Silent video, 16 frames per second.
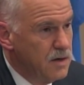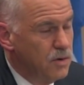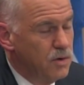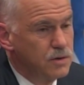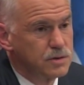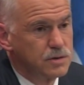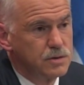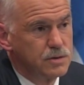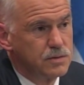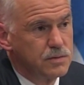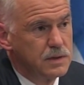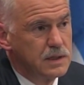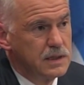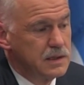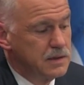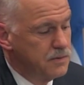
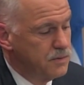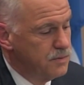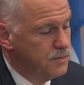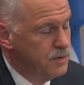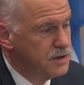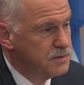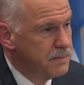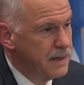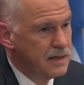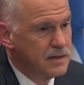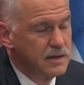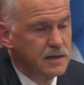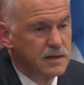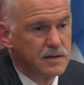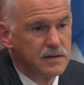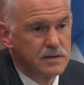also
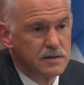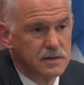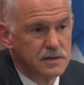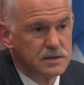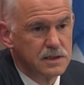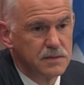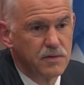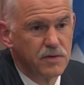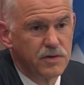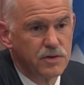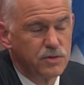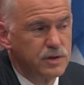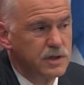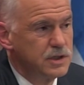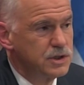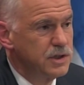respecting some of the
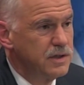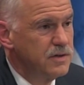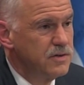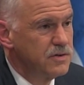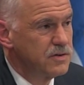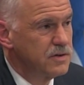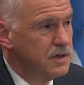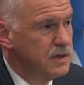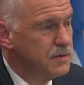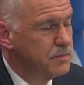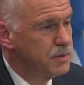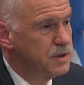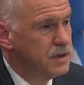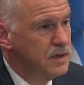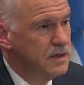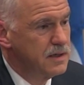traditions,
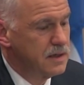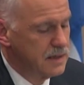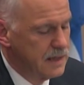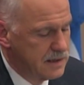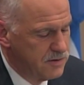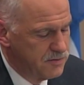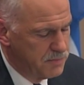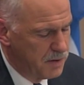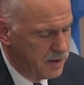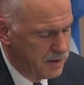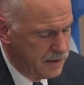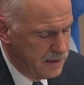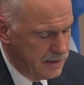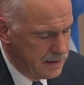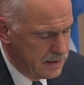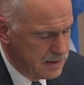particularly collective
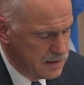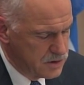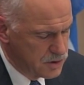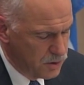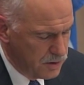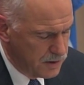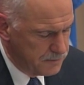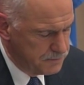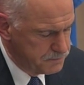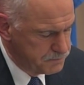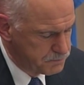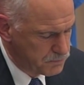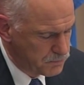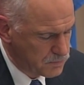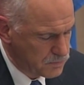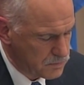bargaining, and so on.
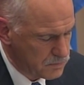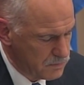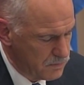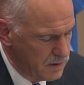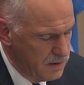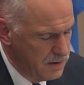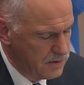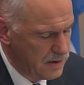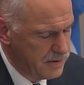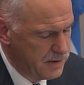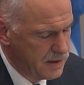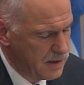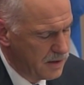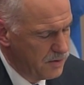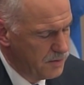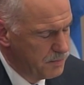These, I
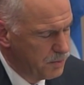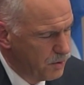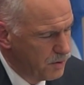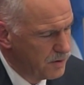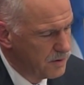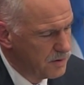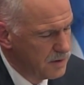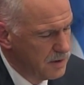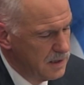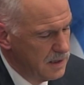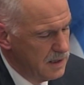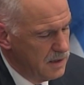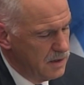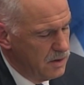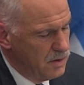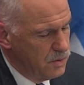think, are important,
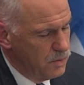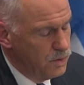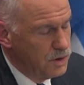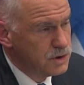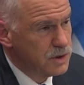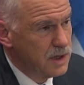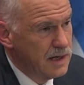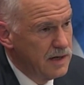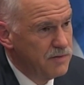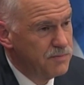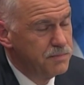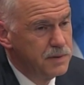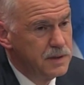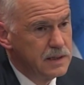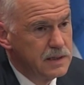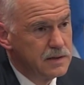which
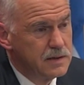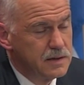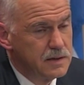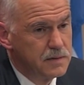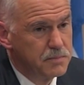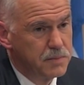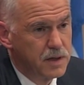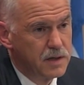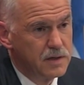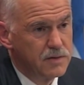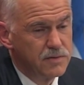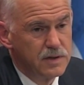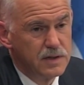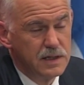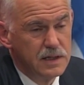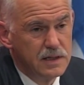have been a part
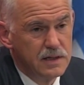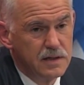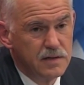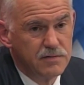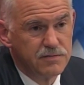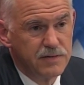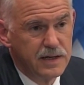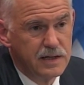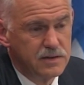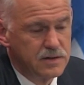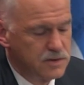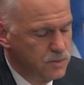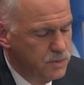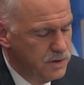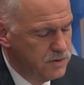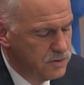of the fight
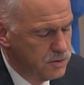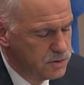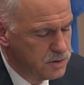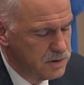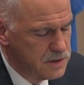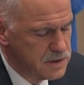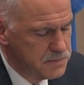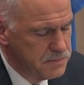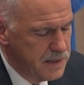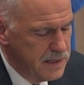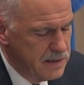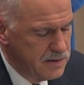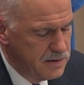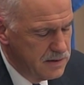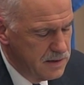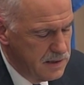that we socialists
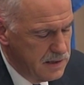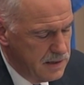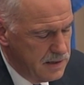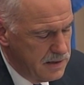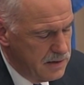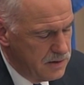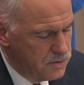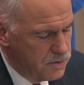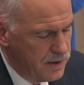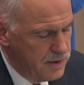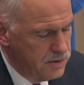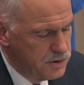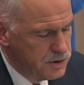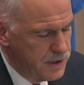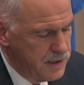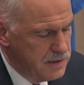made in trying
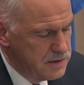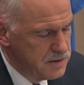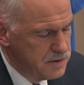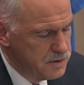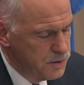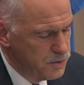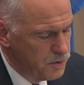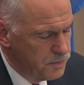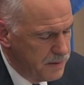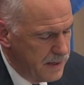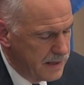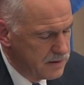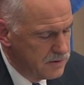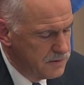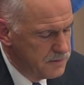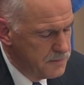to change this Euro
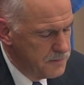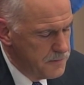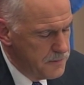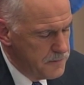Pact.